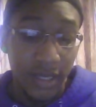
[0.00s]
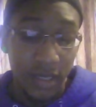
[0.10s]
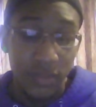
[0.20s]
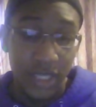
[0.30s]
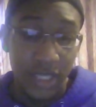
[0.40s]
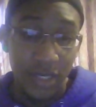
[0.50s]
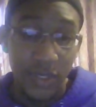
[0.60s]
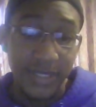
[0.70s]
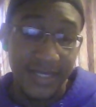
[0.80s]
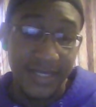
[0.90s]
channel a
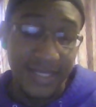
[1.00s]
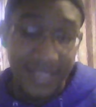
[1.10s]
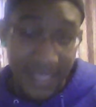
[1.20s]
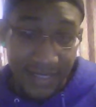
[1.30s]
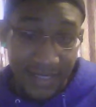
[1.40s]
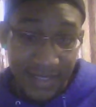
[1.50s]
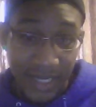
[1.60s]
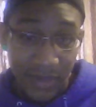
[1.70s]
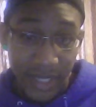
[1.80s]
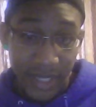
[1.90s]
success. I
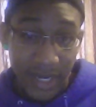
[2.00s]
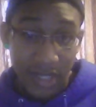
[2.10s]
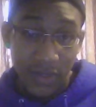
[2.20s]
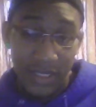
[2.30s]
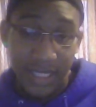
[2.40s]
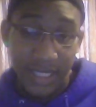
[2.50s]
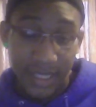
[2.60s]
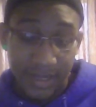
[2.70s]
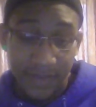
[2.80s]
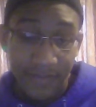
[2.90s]
don't care how long it takes.